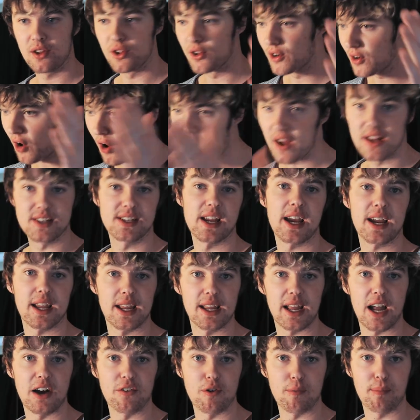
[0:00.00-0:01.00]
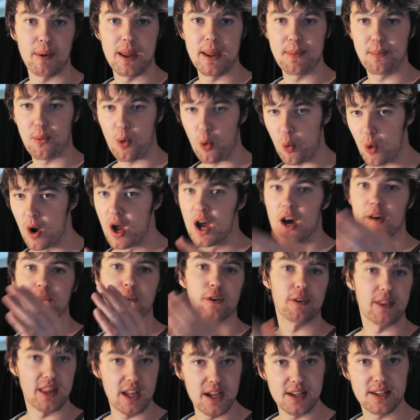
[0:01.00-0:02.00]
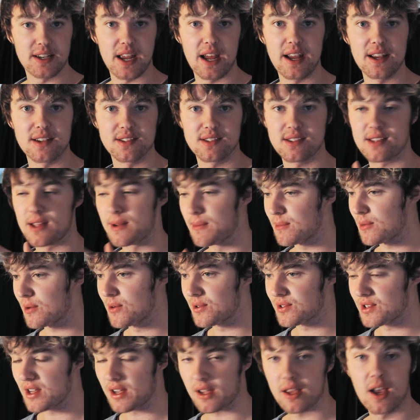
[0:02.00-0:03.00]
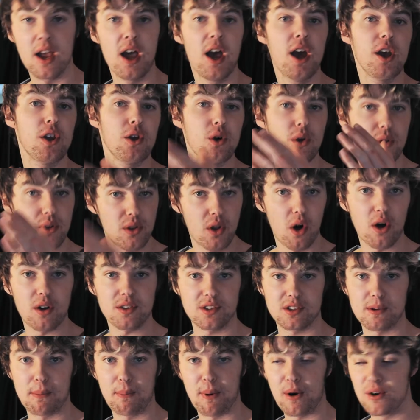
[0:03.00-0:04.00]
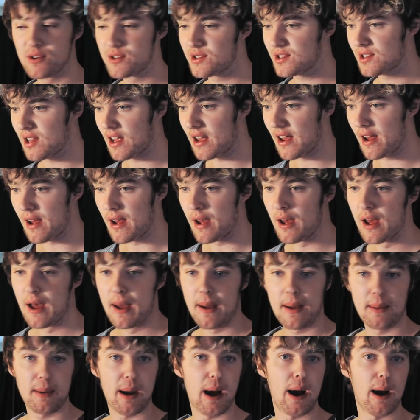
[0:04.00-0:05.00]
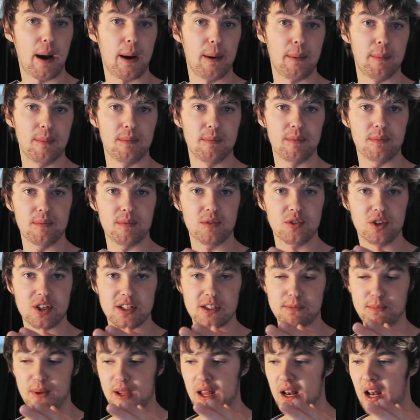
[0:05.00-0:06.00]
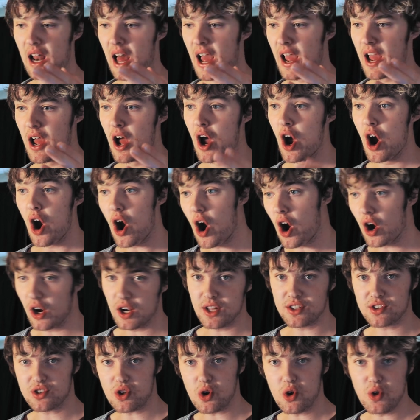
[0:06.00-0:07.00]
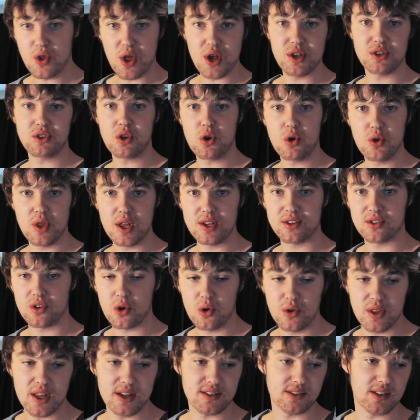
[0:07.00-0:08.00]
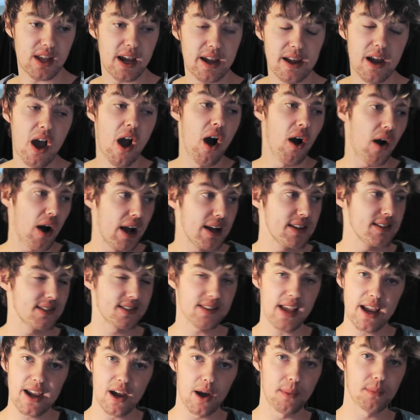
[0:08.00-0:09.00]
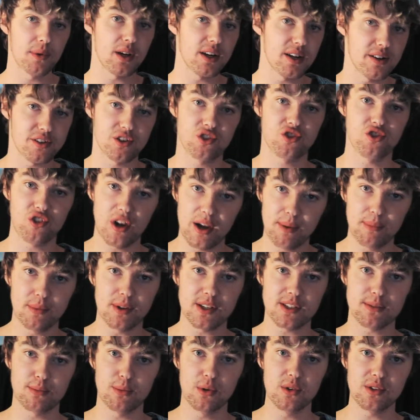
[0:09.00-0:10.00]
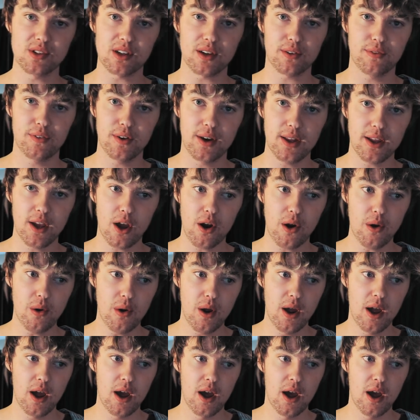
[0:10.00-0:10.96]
You're not attacking other people for their taste in music. You're not supposed to just be like, oh, let's do this. Like, I say I'm going to stream this music video,